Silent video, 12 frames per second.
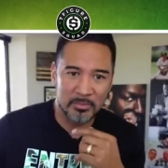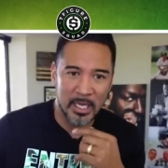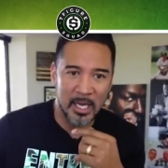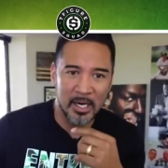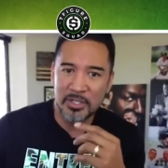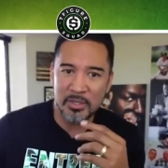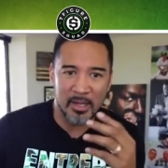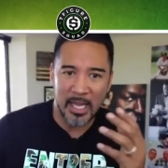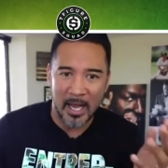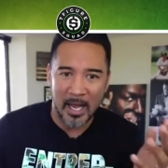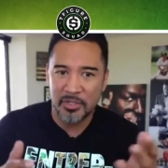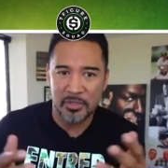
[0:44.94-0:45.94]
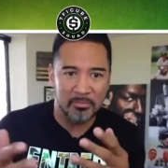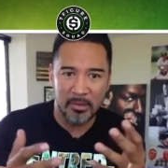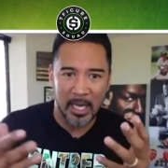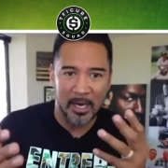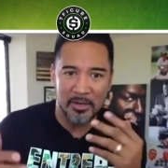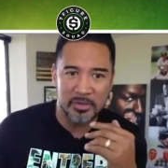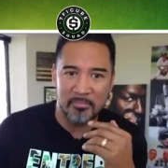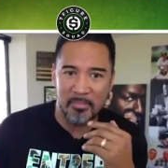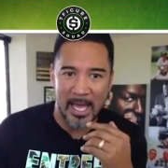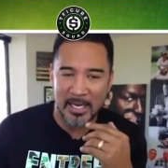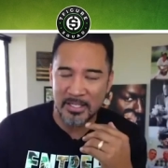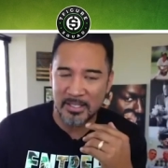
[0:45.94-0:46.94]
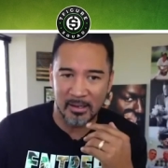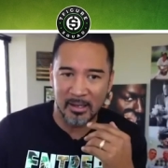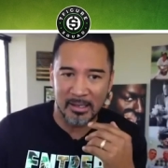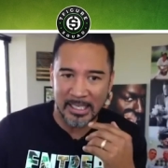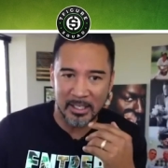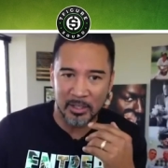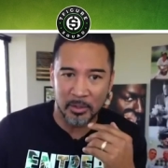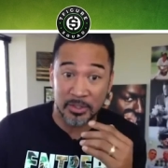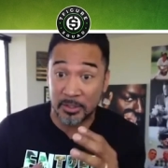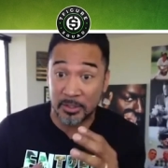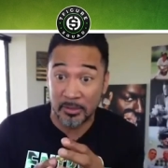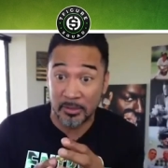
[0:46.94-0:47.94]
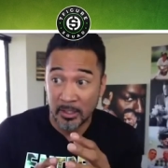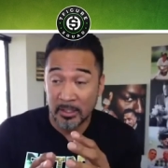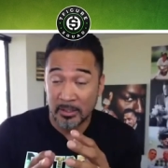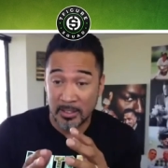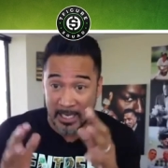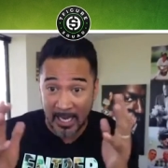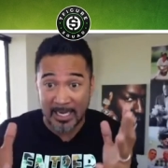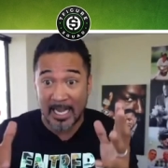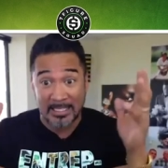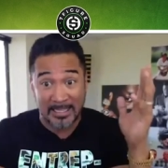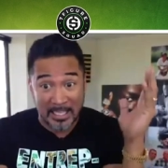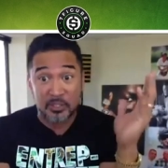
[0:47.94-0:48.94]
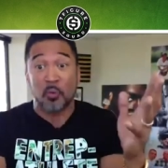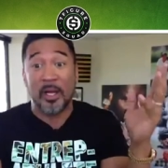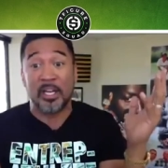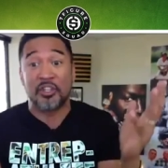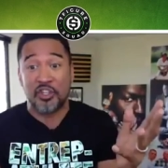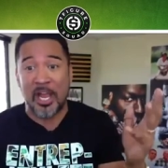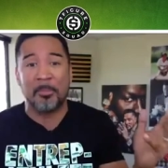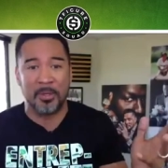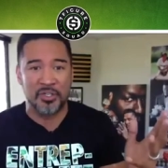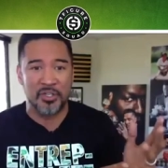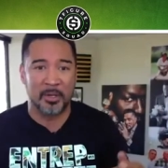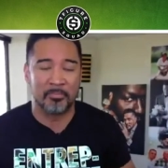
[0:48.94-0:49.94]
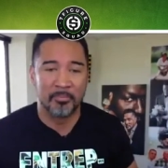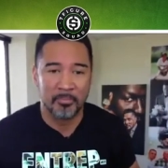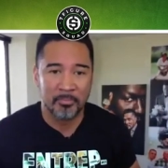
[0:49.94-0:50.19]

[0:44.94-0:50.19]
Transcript: How did you how did you how did you manage uh, egos to just hey guys, let's win a championship?